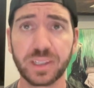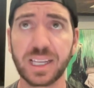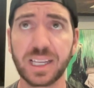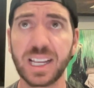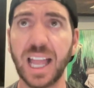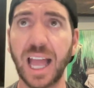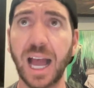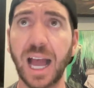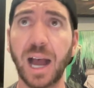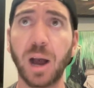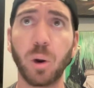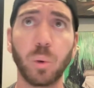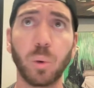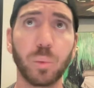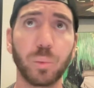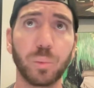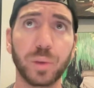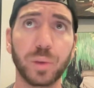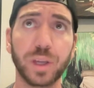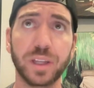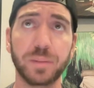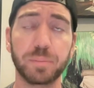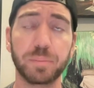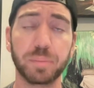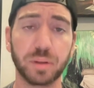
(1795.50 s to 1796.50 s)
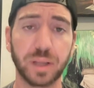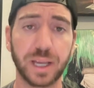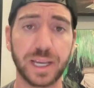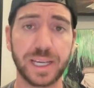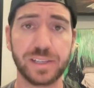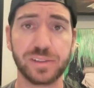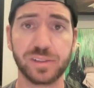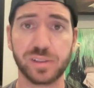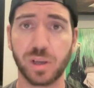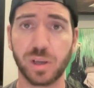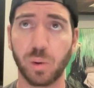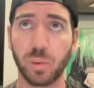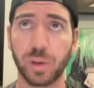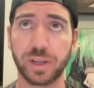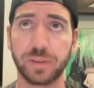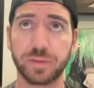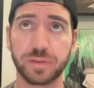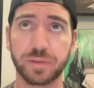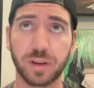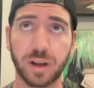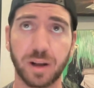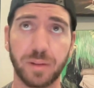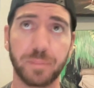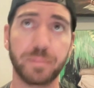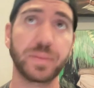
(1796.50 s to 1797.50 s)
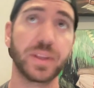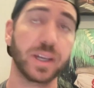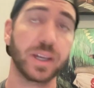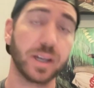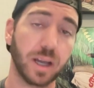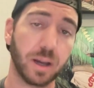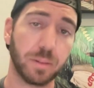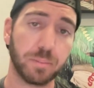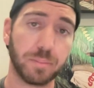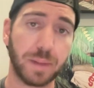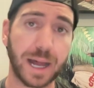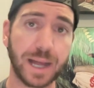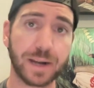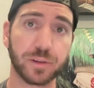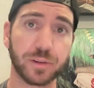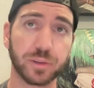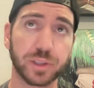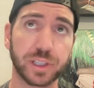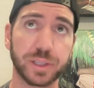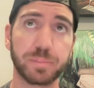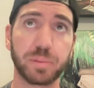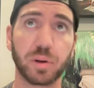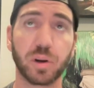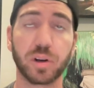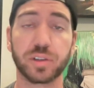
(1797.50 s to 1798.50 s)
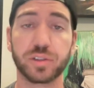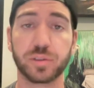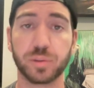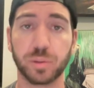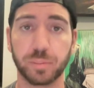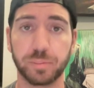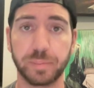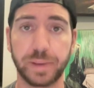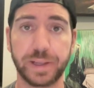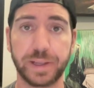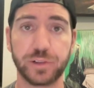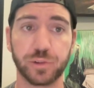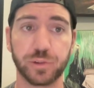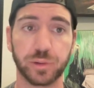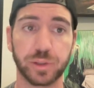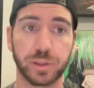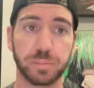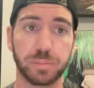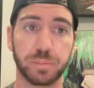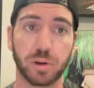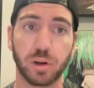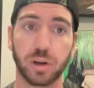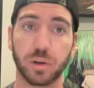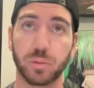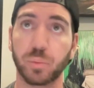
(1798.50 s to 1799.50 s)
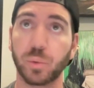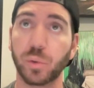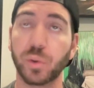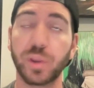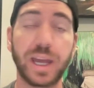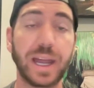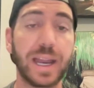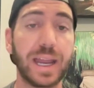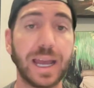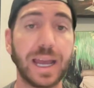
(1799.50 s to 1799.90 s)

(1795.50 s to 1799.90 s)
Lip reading: how it plays going from a minor league park to a major league park. Will that